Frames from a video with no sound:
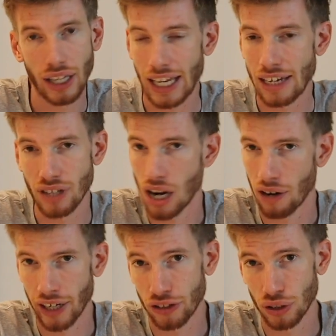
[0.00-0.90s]
Even
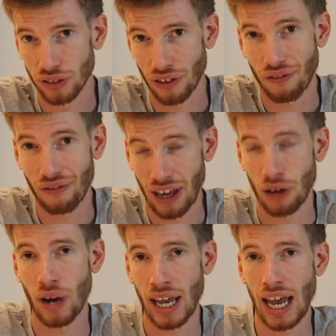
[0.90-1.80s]
RA2 is a fair
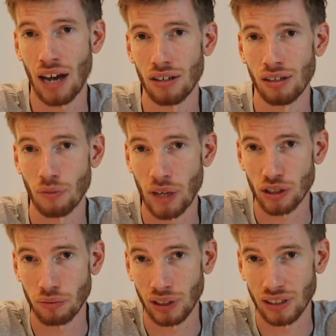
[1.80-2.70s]
way out of a
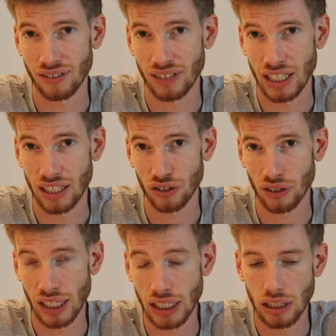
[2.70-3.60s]
metropolitan city in
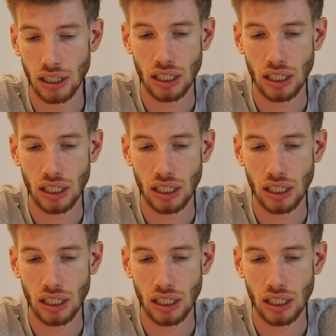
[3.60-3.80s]
Australia.